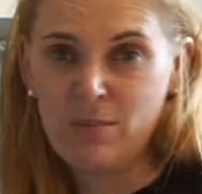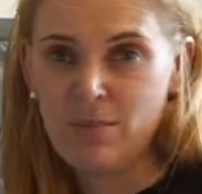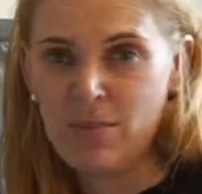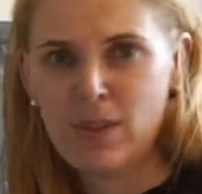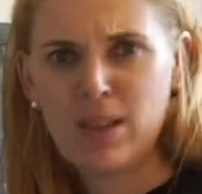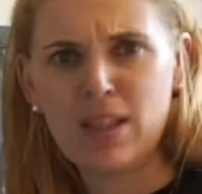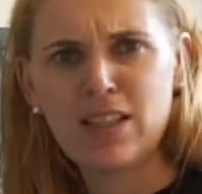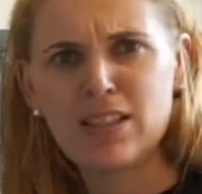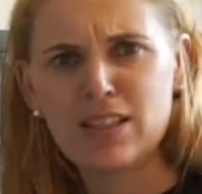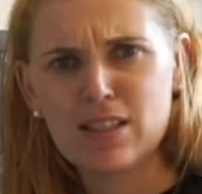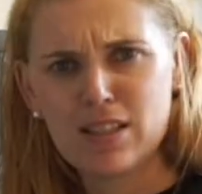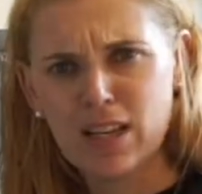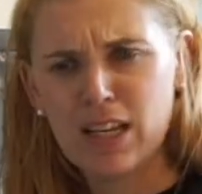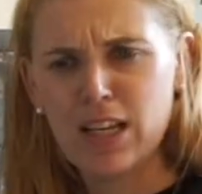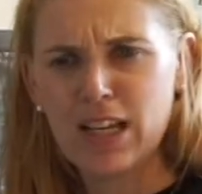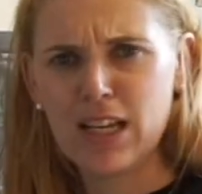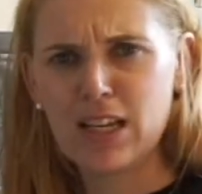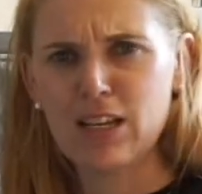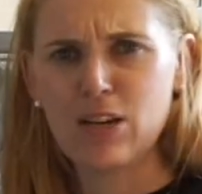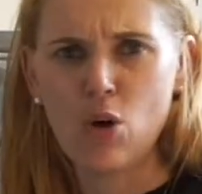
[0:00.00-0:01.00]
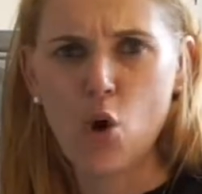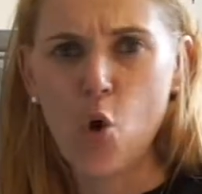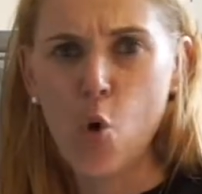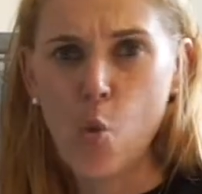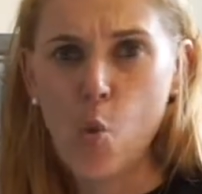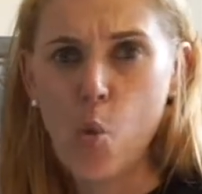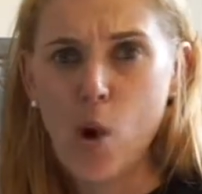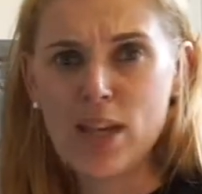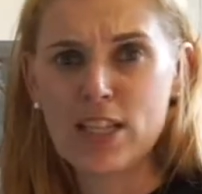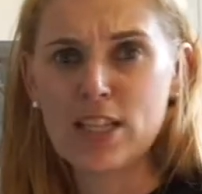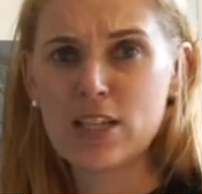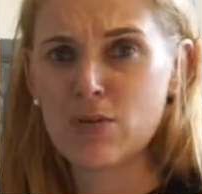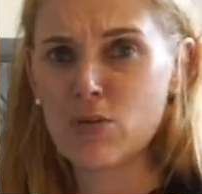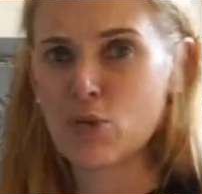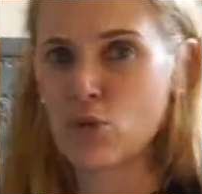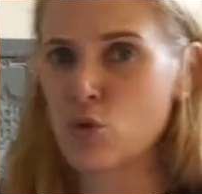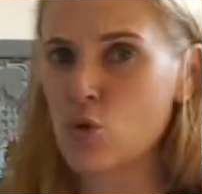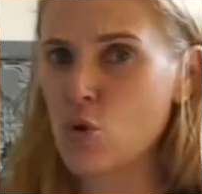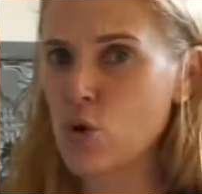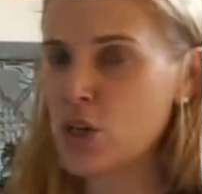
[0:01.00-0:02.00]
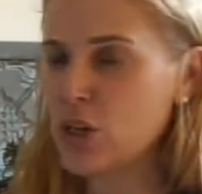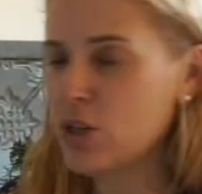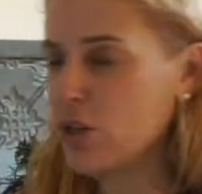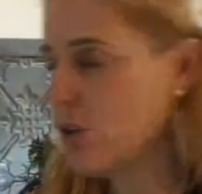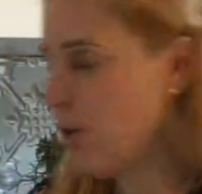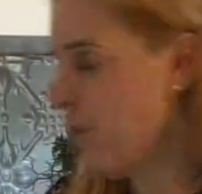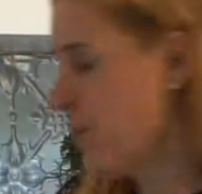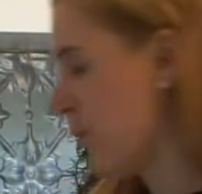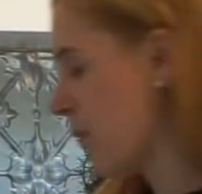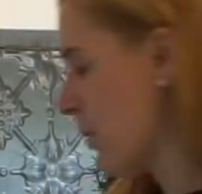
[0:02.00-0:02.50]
And that's, again, a waste of good cookie dough.